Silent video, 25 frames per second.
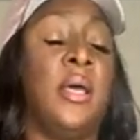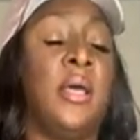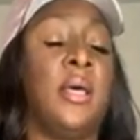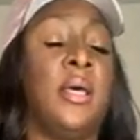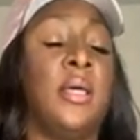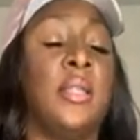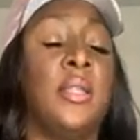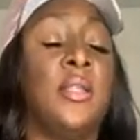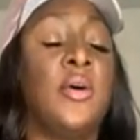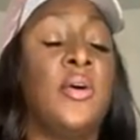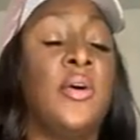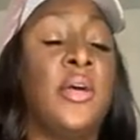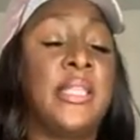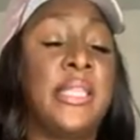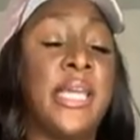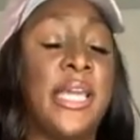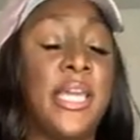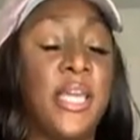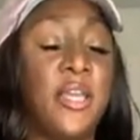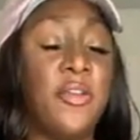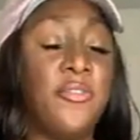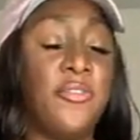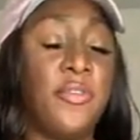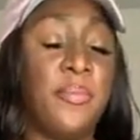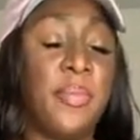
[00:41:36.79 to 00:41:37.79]
Lord, thank
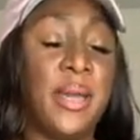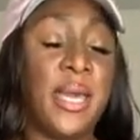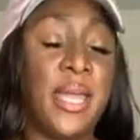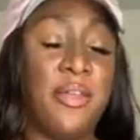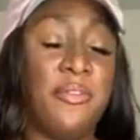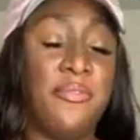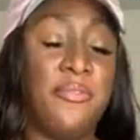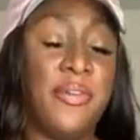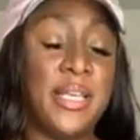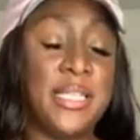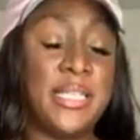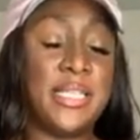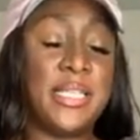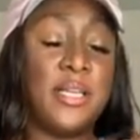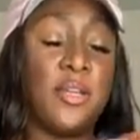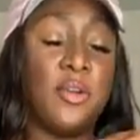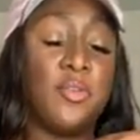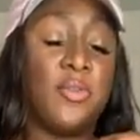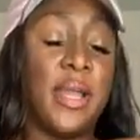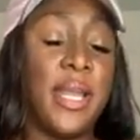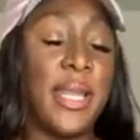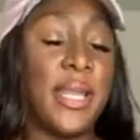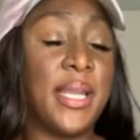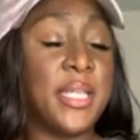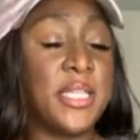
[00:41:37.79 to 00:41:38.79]
you for manifesting
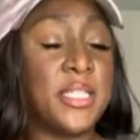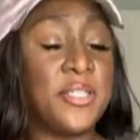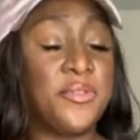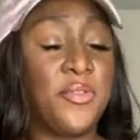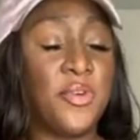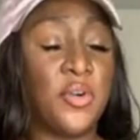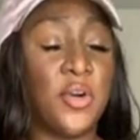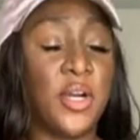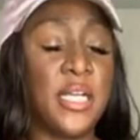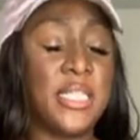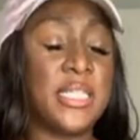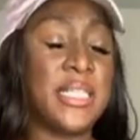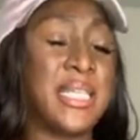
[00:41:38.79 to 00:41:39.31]
greatness for us,